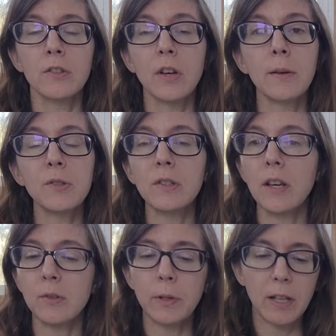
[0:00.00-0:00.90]
Thomsen
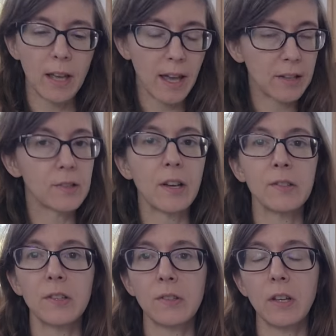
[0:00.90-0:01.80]
has been
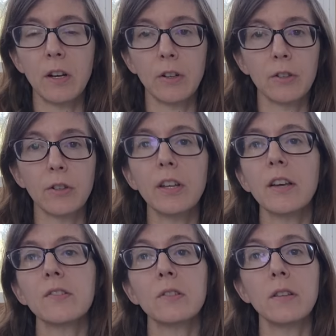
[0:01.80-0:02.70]
excised as a character. He
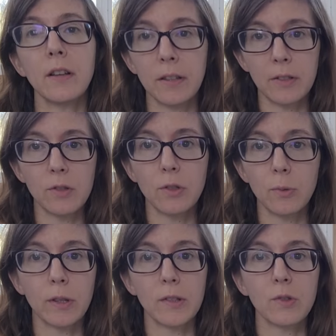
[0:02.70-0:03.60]
has nothing to do
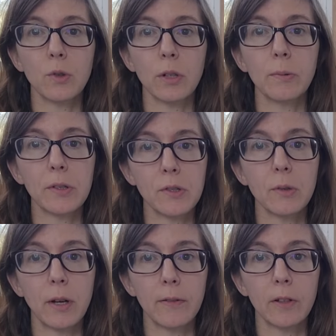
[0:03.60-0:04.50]
with this story
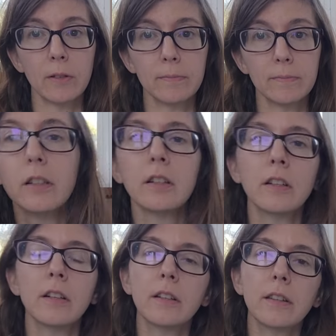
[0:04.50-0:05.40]
whatsoever.
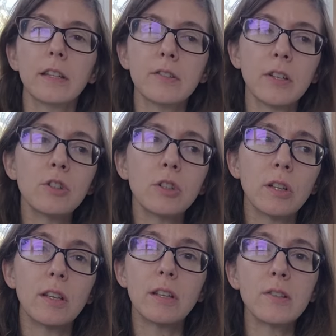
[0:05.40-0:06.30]
The
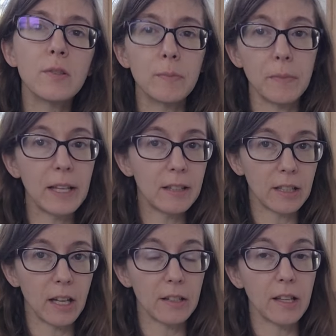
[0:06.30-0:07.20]
attention is
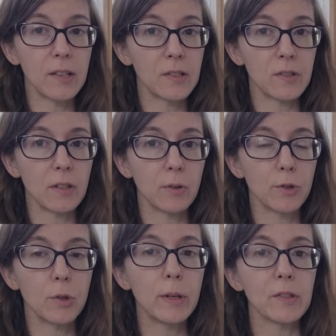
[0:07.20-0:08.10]
mainly on the Hesses and their
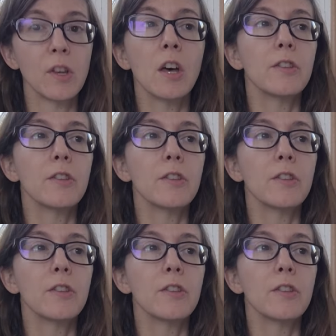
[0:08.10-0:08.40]
doings.